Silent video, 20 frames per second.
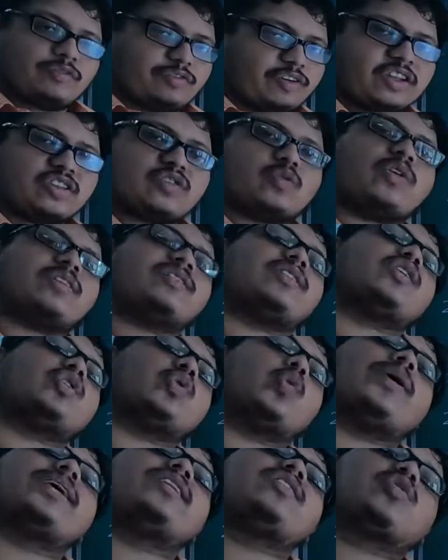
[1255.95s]
First was the
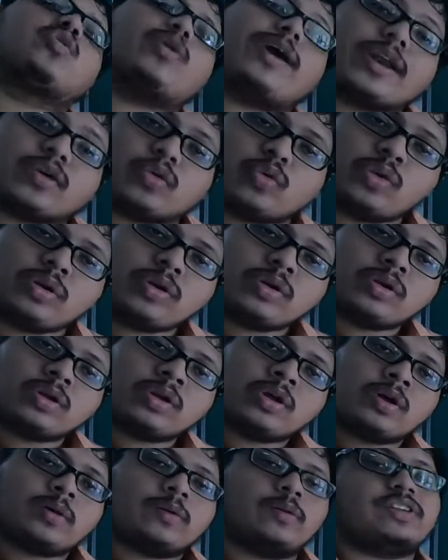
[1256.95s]
2n square rule,
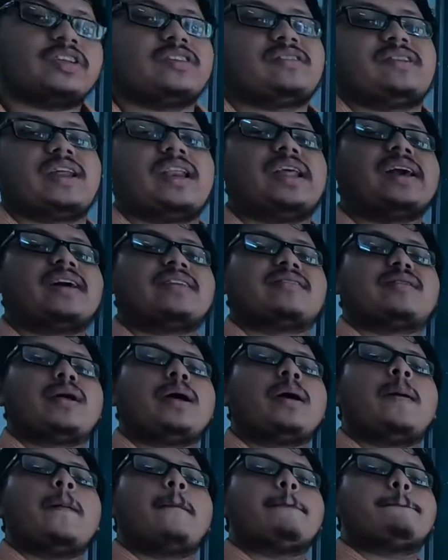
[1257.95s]
which is telling us
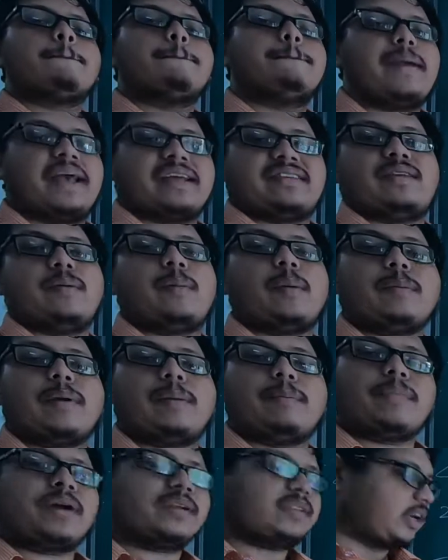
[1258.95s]
the maximum
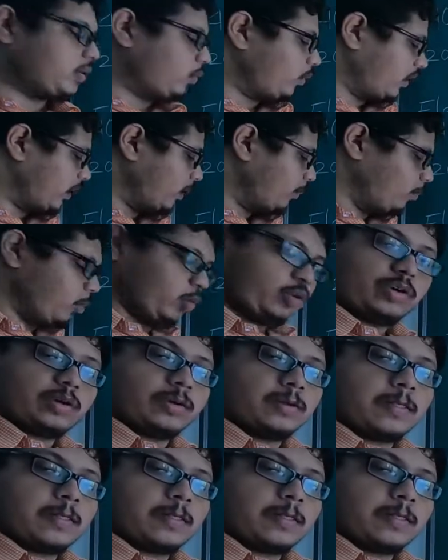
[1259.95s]
number that we can put.